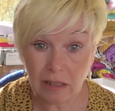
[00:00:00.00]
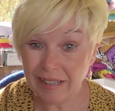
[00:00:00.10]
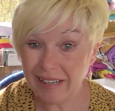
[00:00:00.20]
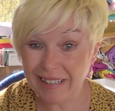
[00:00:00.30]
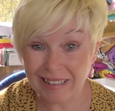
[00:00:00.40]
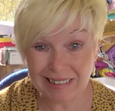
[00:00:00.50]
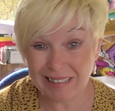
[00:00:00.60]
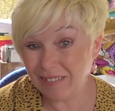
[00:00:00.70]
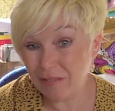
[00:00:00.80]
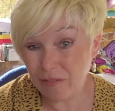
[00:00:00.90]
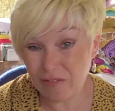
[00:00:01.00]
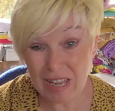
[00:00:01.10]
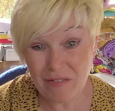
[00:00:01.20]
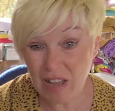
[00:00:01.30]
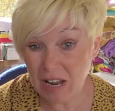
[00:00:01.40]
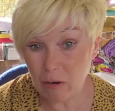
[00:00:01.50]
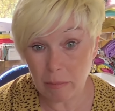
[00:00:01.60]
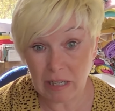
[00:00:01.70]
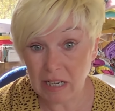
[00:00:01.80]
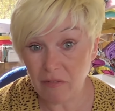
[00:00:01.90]
It
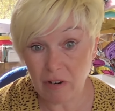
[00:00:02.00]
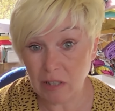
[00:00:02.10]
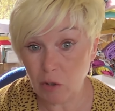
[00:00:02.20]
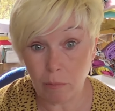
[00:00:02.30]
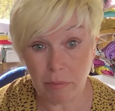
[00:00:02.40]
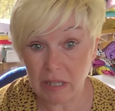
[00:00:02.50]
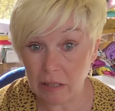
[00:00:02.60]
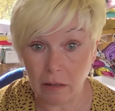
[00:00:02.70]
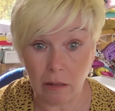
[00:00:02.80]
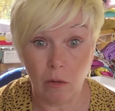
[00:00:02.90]
invariably never ends up being